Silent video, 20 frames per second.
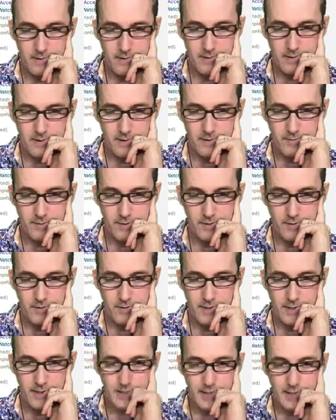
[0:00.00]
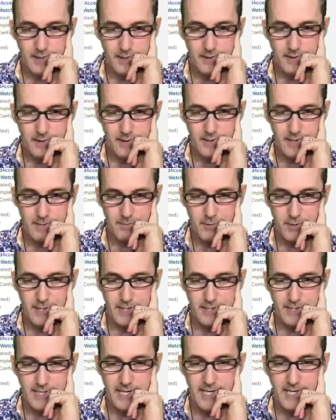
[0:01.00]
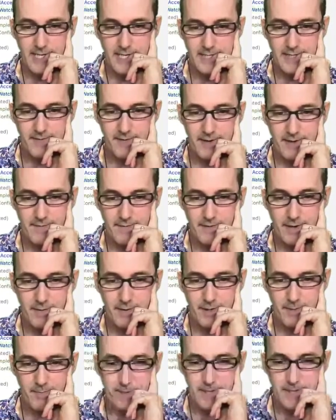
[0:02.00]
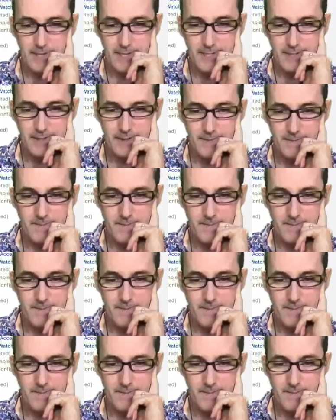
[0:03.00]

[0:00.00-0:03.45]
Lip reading: see what's going on here. I'm trying to study this, see if I can figure out what the bug is.